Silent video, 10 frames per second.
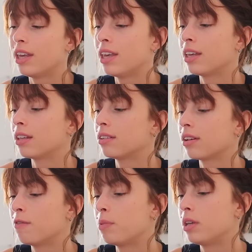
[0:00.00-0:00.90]
and
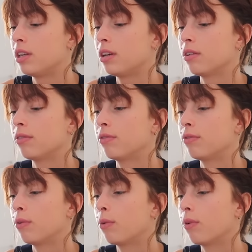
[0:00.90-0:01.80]
I've been here
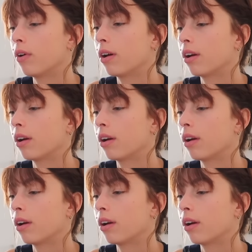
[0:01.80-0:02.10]
for